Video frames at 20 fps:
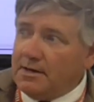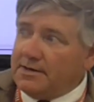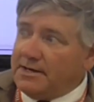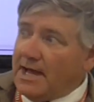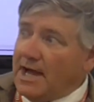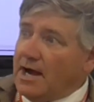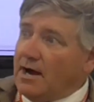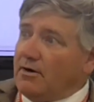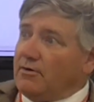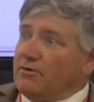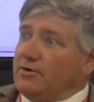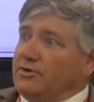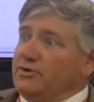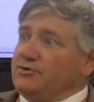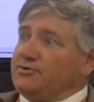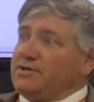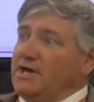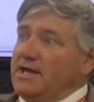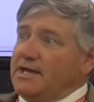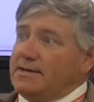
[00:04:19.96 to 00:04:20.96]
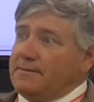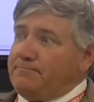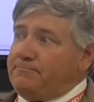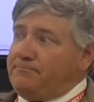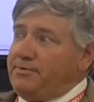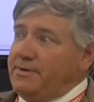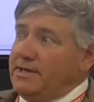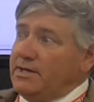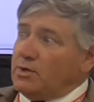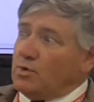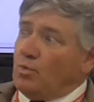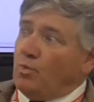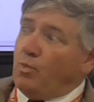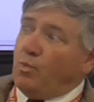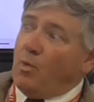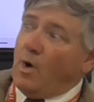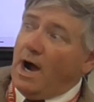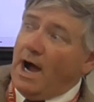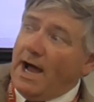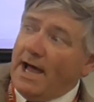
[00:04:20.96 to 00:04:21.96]
Now, you take a big,
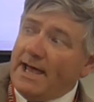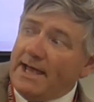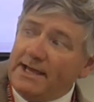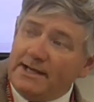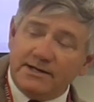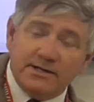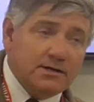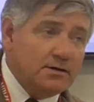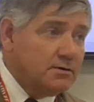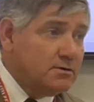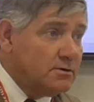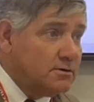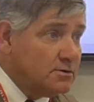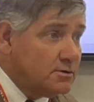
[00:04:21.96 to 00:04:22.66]
wide